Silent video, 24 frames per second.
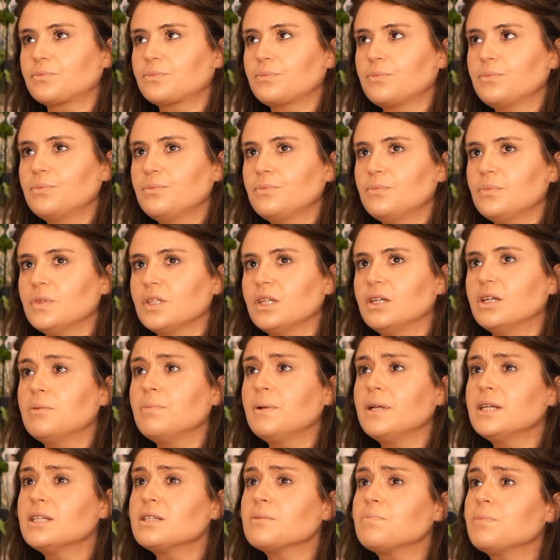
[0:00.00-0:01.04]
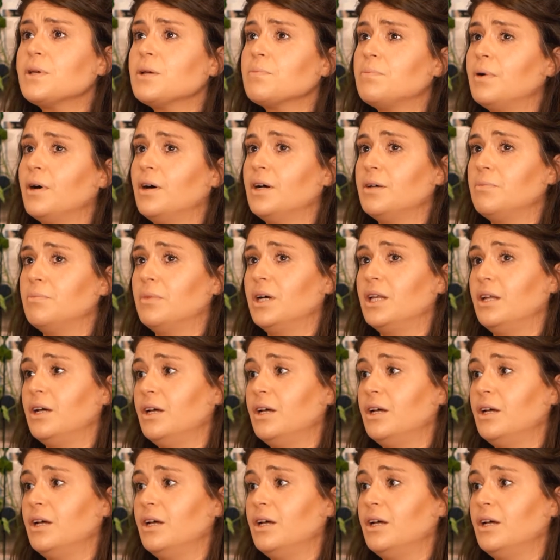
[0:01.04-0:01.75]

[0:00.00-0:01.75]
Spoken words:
It plays a big part in my life.